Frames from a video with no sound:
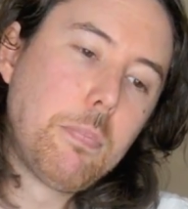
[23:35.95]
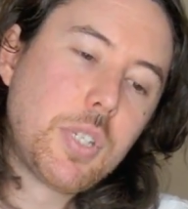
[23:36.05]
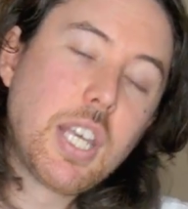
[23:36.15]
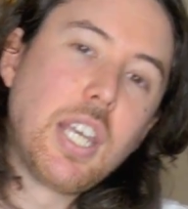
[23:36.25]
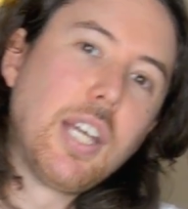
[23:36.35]

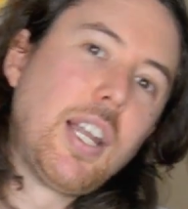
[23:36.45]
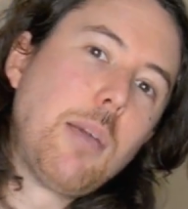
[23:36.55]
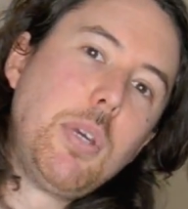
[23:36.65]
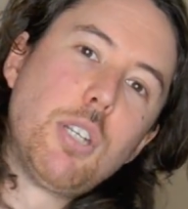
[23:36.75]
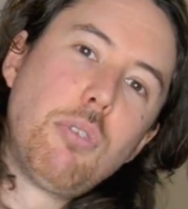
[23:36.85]
taking a
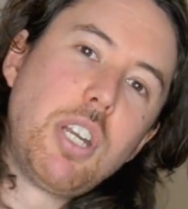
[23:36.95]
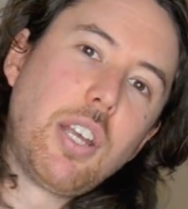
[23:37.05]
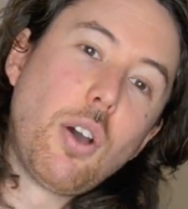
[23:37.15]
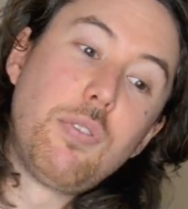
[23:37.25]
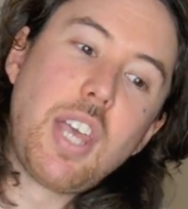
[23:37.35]
light meter
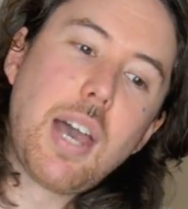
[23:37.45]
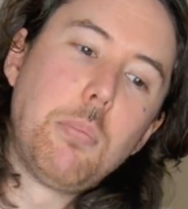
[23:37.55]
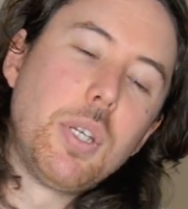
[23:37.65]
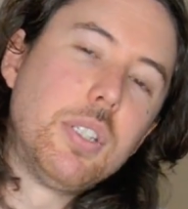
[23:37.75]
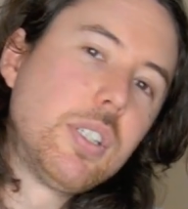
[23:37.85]
reading of the
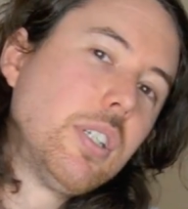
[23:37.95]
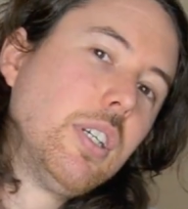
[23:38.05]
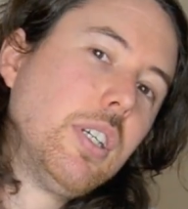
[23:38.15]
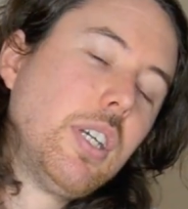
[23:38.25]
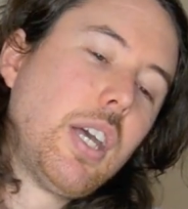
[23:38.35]
ambient
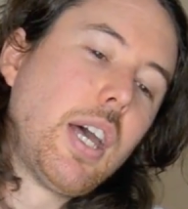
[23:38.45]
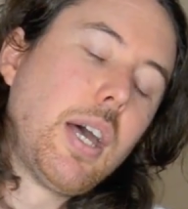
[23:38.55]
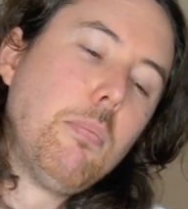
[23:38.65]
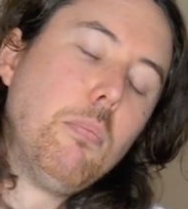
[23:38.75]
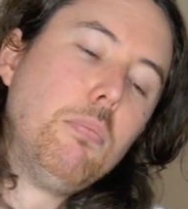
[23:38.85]

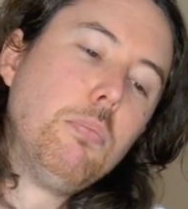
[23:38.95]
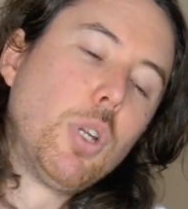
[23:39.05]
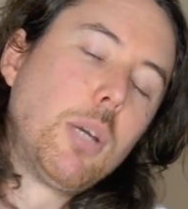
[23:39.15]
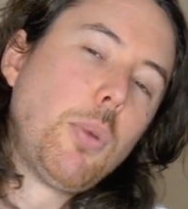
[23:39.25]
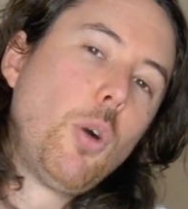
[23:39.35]

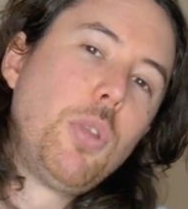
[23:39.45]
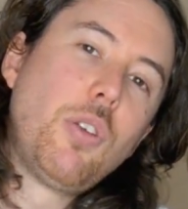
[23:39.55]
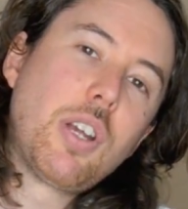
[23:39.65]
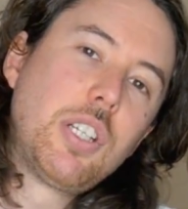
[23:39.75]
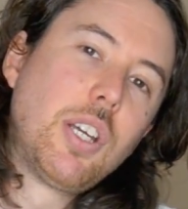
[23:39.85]
modeling bulb, that
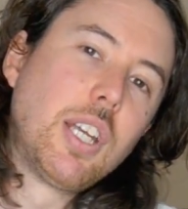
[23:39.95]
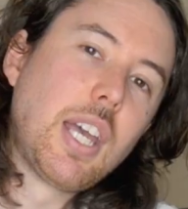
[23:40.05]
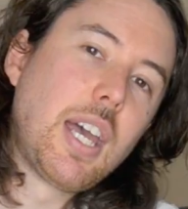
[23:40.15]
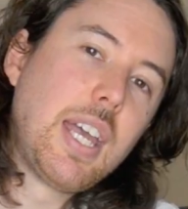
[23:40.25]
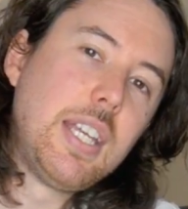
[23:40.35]
you're actually going to
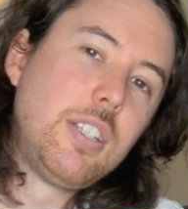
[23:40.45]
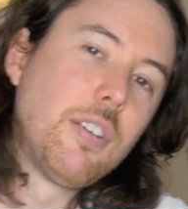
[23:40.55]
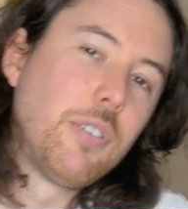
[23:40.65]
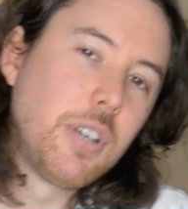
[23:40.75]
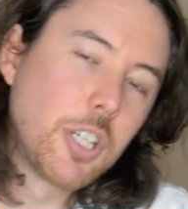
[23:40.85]
get a
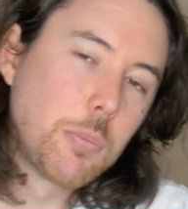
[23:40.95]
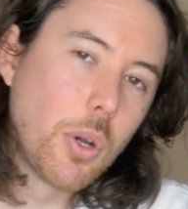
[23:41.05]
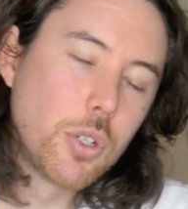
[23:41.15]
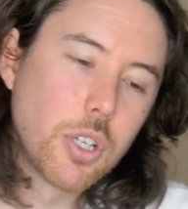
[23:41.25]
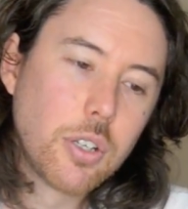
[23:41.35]
different
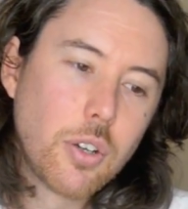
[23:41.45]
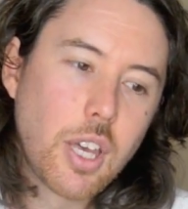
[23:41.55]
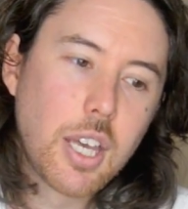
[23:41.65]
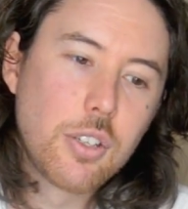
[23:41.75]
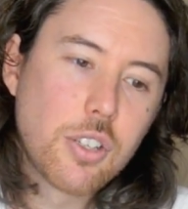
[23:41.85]
exposure.
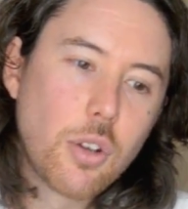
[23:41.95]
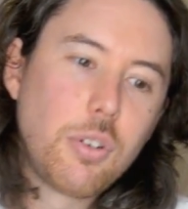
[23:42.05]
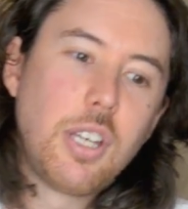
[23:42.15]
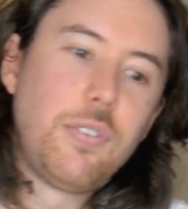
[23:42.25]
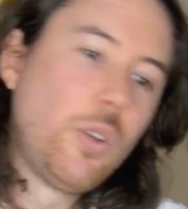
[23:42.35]
Okay, so
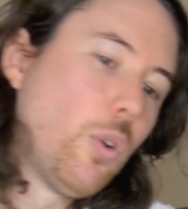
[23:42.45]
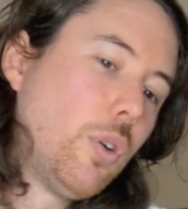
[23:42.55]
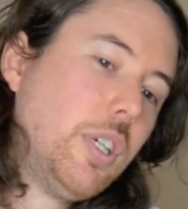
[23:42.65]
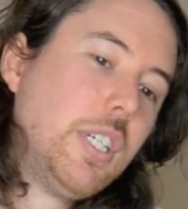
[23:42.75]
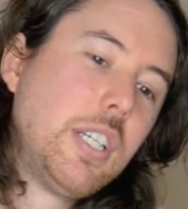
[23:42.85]
if
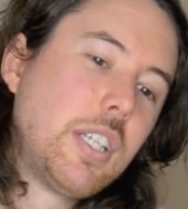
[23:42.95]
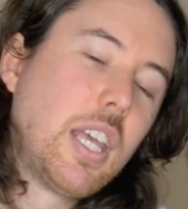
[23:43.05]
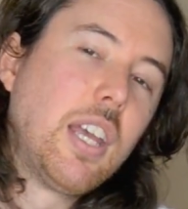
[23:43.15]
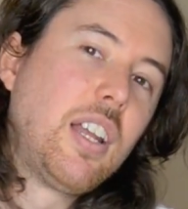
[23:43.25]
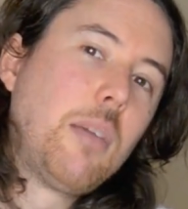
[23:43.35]
you're
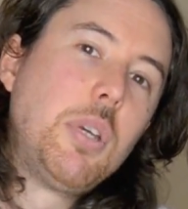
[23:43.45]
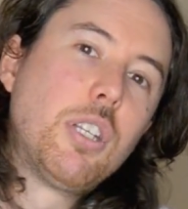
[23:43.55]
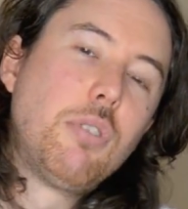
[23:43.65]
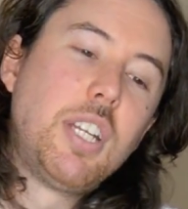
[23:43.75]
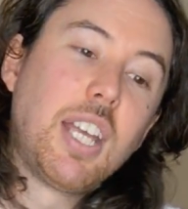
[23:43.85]
taking a light
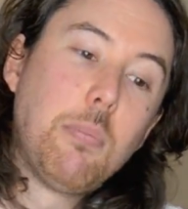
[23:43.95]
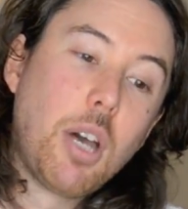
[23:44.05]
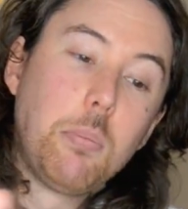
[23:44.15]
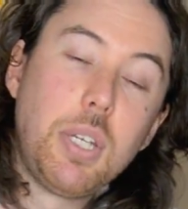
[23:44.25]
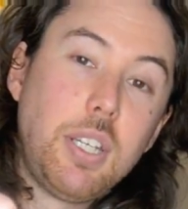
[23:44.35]
meter reading, it
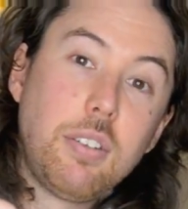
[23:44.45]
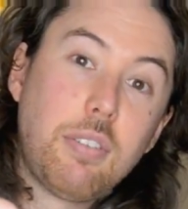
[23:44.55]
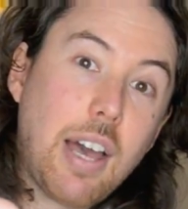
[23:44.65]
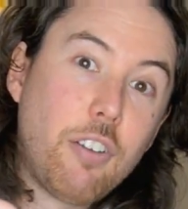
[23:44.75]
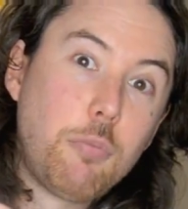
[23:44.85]
might be
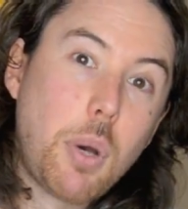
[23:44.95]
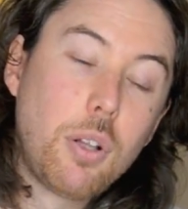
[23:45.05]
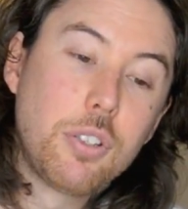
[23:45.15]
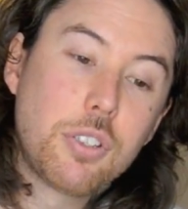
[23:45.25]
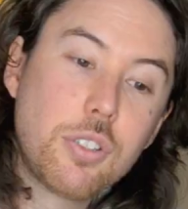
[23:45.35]
out of
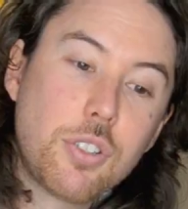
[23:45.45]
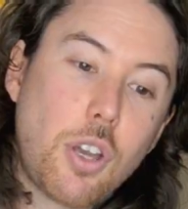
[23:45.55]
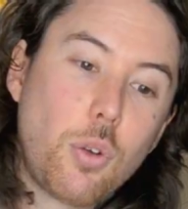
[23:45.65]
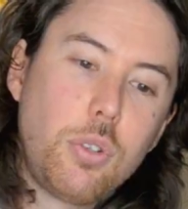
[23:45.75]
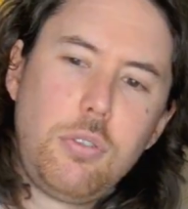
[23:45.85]
pulse,
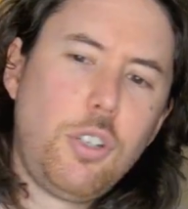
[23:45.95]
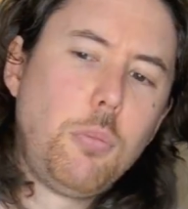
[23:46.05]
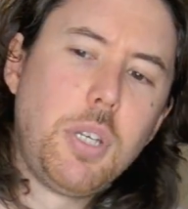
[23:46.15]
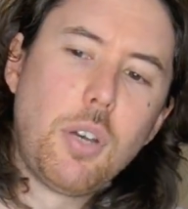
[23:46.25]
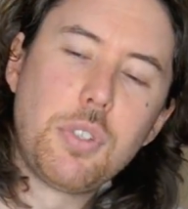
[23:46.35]
so it'll
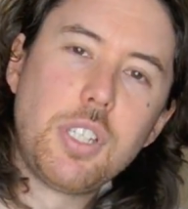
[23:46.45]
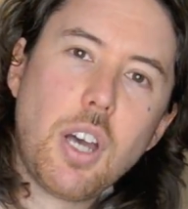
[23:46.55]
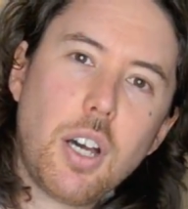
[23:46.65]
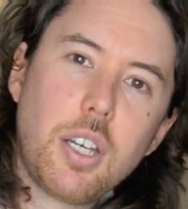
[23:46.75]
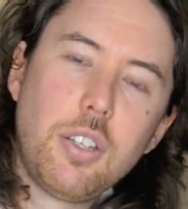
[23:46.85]
be obviously
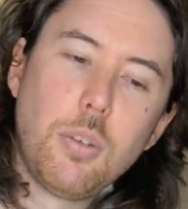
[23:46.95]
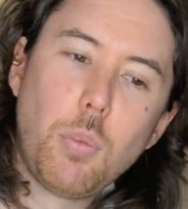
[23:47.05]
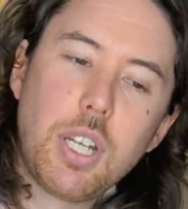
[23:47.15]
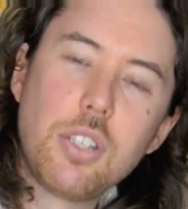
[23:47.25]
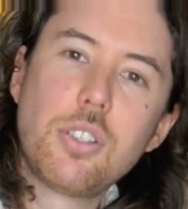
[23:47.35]
darker than
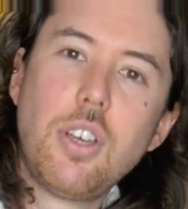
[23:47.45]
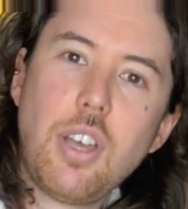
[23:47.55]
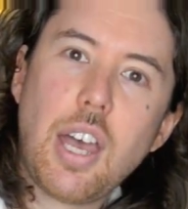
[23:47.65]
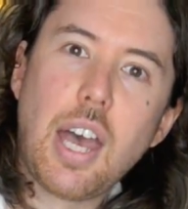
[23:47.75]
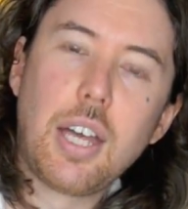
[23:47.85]
when it's
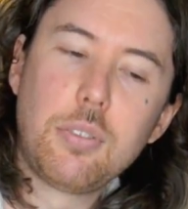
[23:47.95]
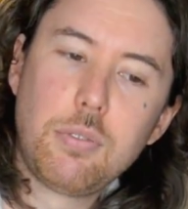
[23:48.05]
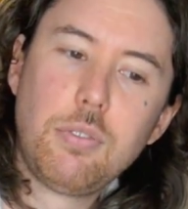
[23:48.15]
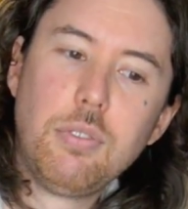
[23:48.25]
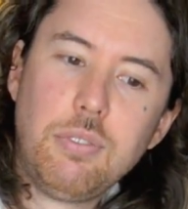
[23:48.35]
at
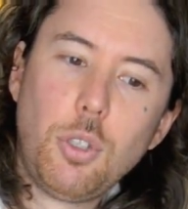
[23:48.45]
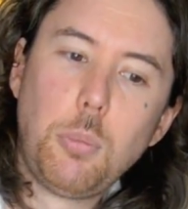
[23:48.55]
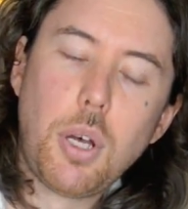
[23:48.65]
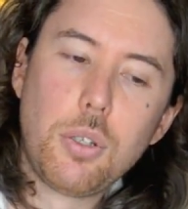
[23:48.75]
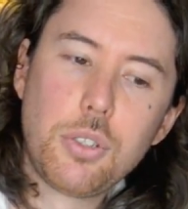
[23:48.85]
full
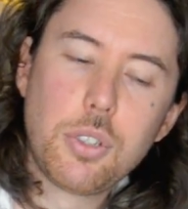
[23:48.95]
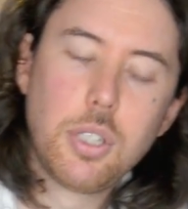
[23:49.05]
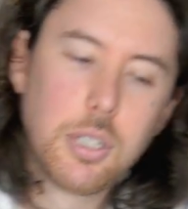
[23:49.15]
pulse.